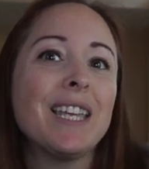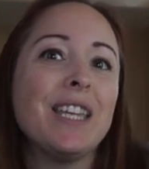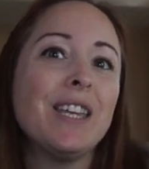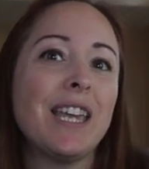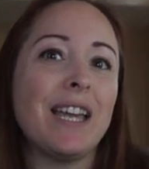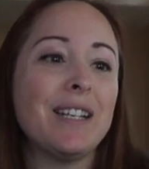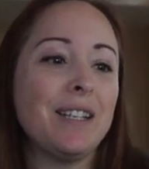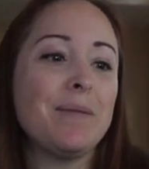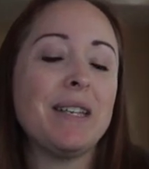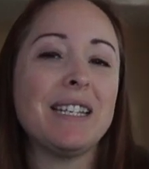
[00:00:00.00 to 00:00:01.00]
You can't,
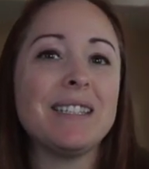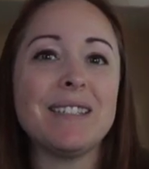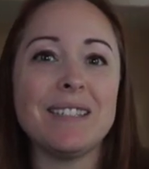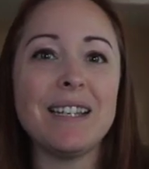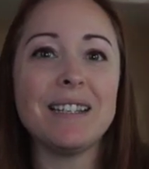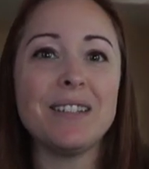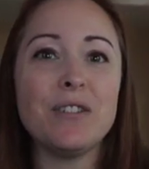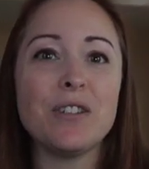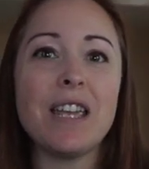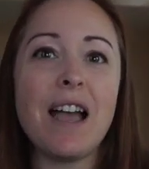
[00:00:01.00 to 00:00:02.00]
I mean, it doesn't
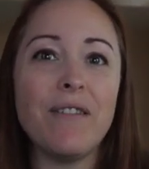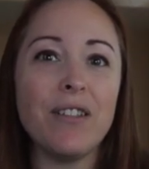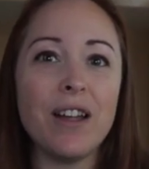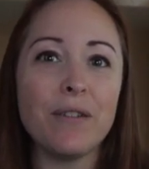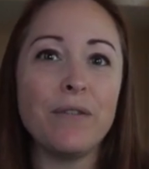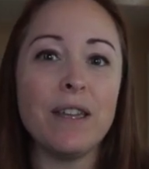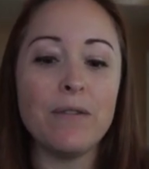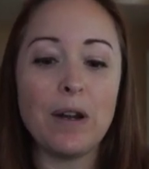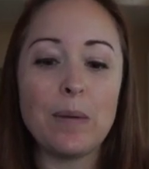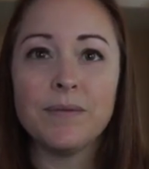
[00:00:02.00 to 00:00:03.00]
usually have a lot of flavor.